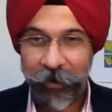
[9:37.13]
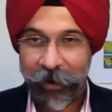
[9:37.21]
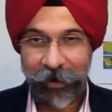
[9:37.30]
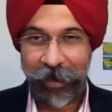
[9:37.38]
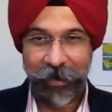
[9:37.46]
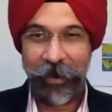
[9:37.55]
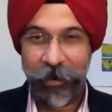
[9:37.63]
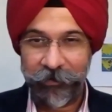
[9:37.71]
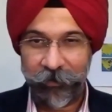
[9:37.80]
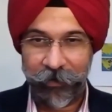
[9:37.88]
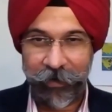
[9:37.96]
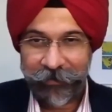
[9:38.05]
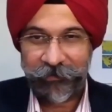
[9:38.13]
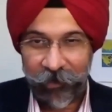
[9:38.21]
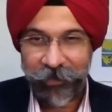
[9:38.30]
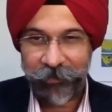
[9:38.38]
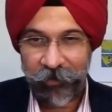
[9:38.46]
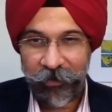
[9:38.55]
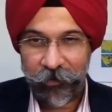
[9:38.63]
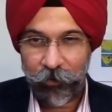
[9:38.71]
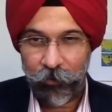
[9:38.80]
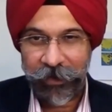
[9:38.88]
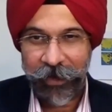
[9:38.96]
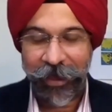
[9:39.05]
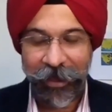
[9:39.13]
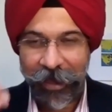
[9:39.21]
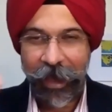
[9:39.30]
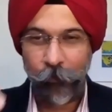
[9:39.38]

And I entered as 33 year old guy.